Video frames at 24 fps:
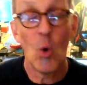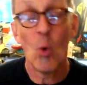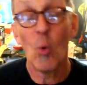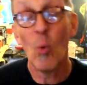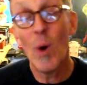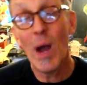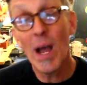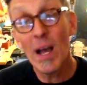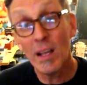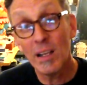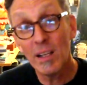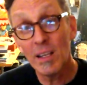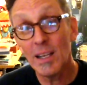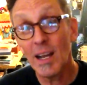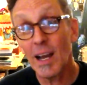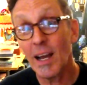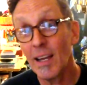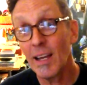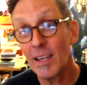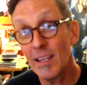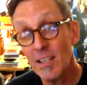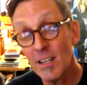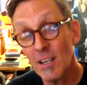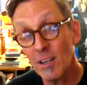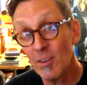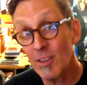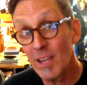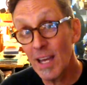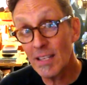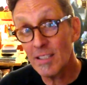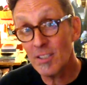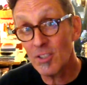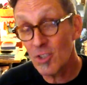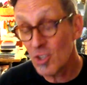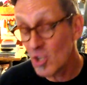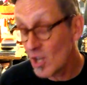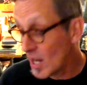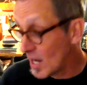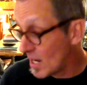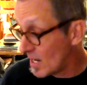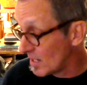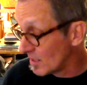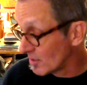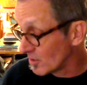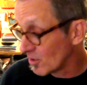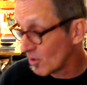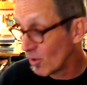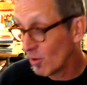Well, that's
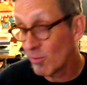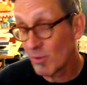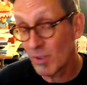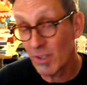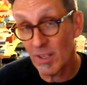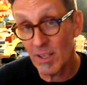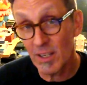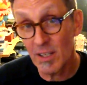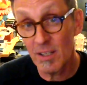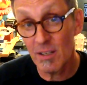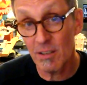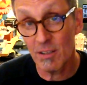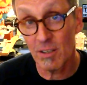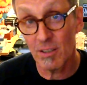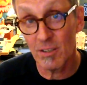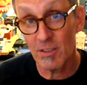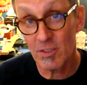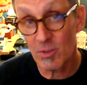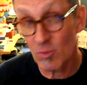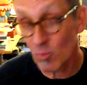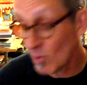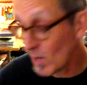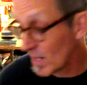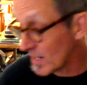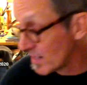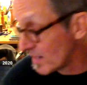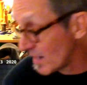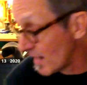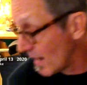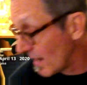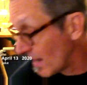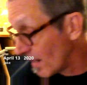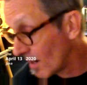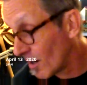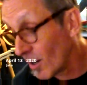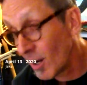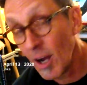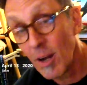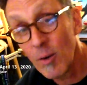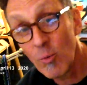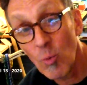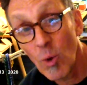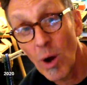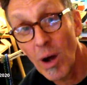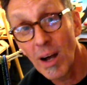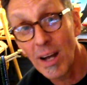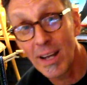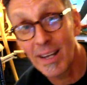changed over the years. Right now,
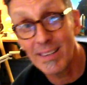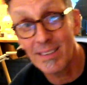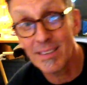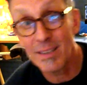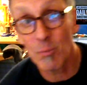unwind.